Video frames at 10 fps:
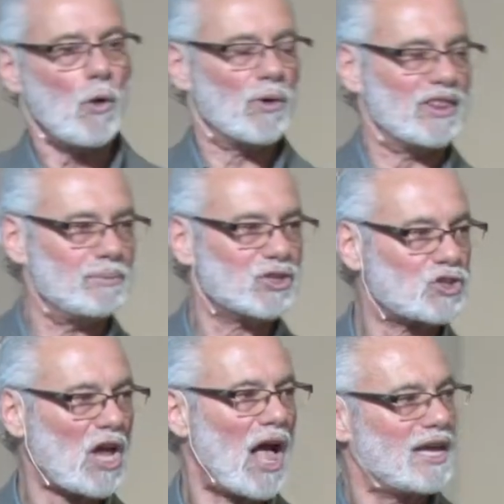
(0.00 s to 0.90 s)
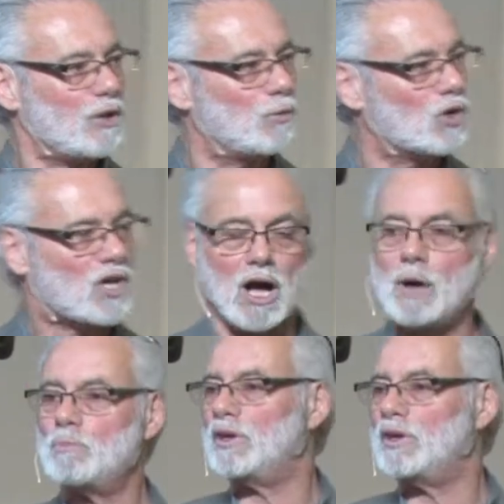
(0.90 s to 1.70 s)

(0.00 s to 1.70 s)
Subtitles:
when the Messiah will come,